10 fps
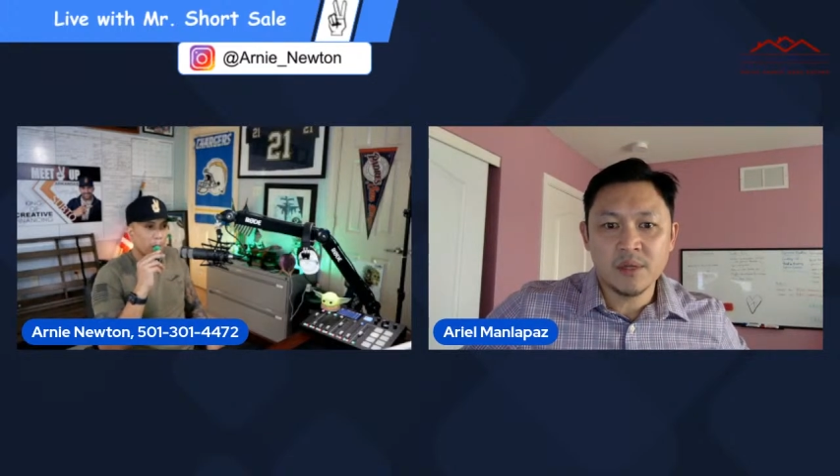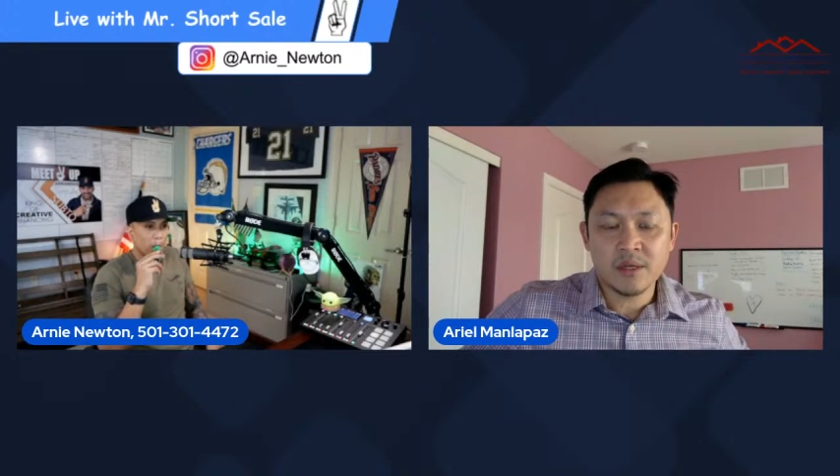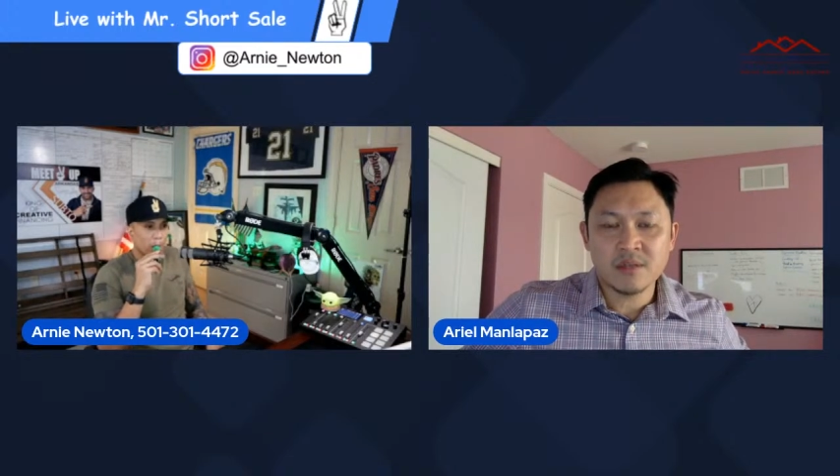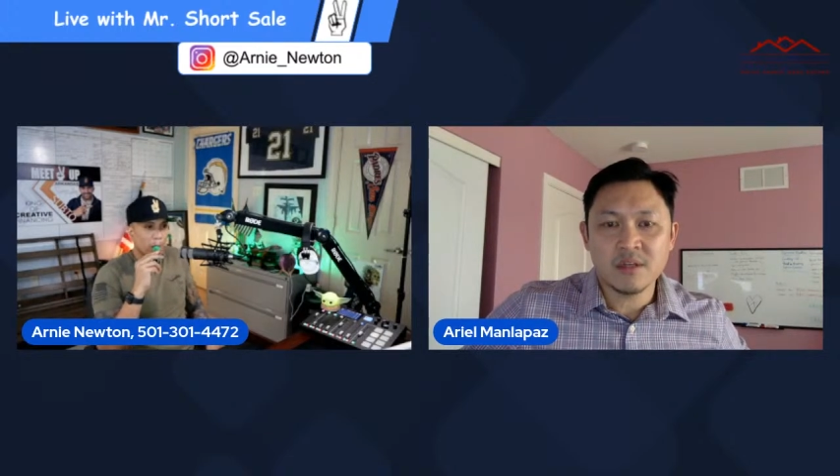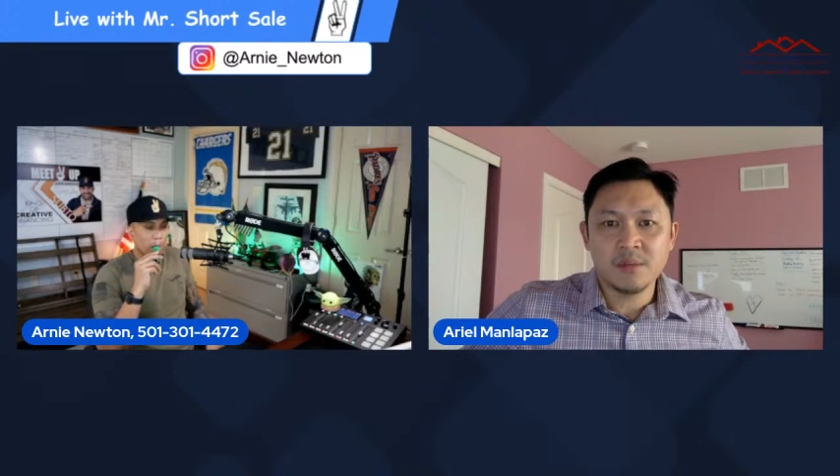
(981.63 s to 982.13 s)
like
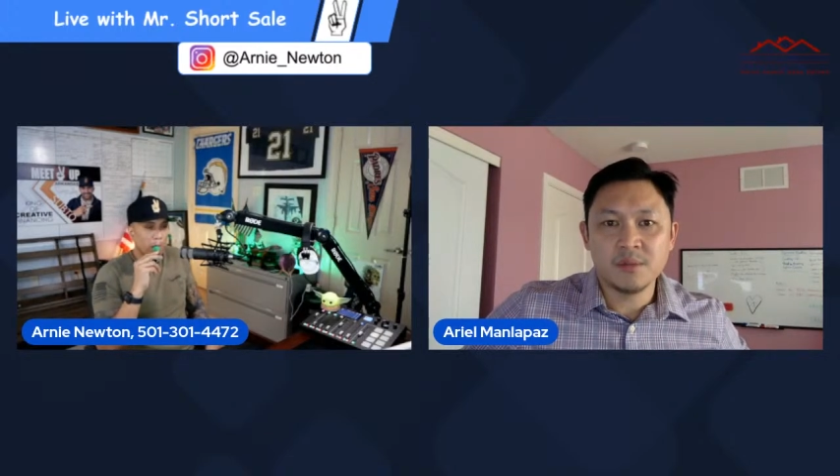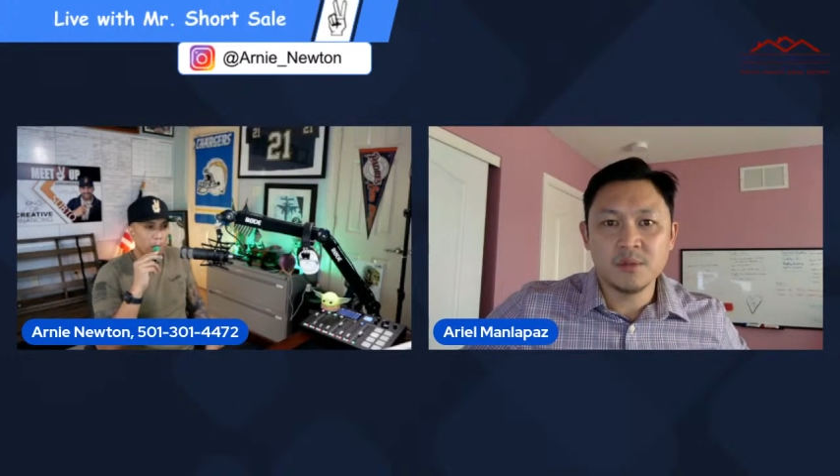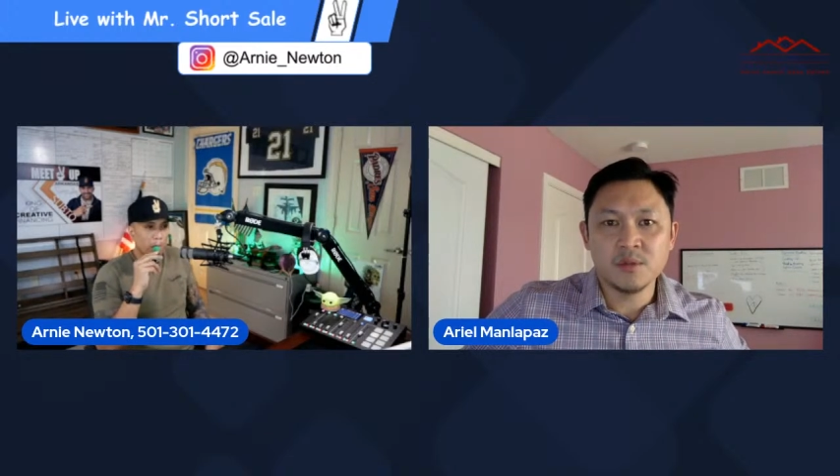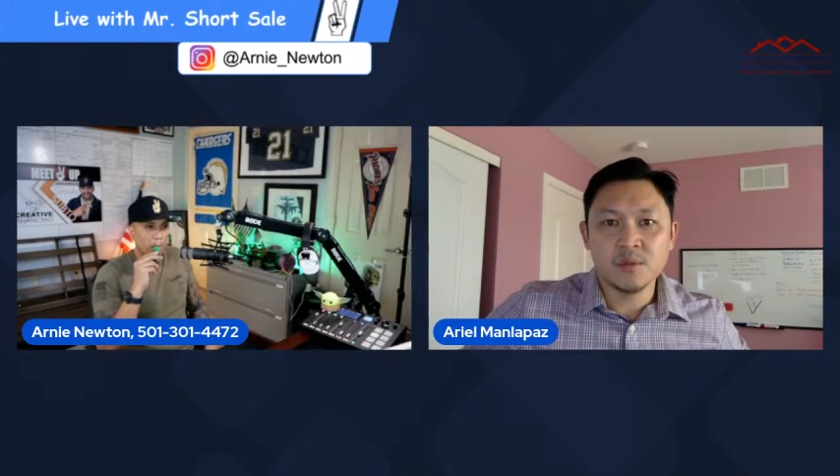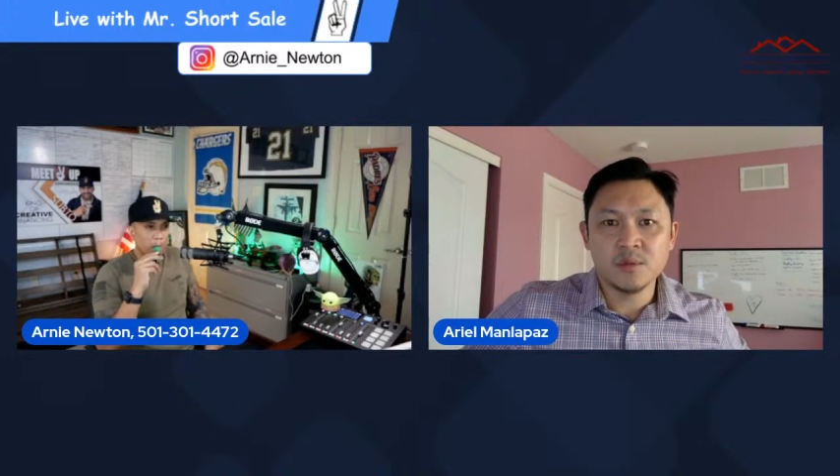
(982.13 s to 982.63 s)
a sub
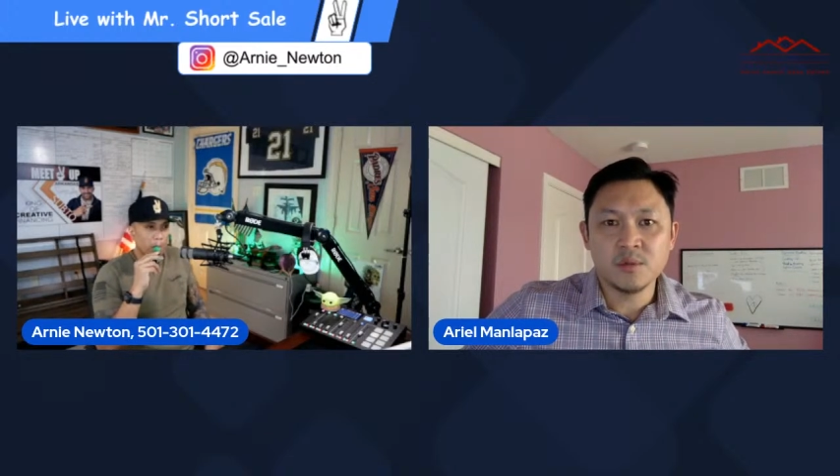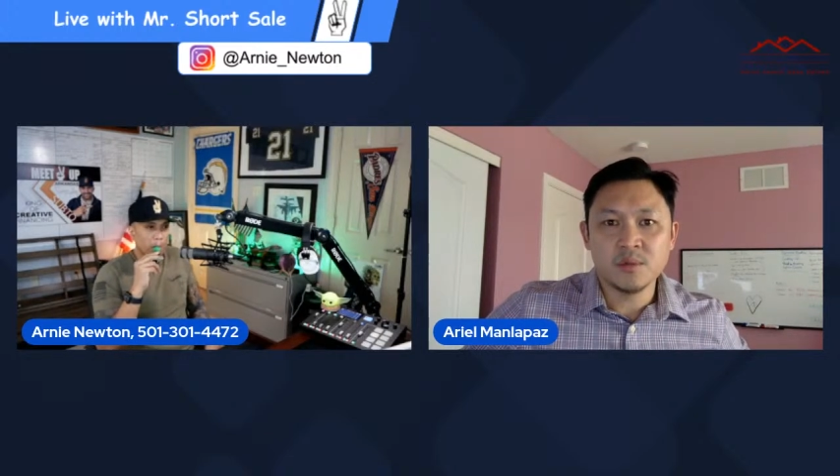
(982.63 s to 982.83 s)
two,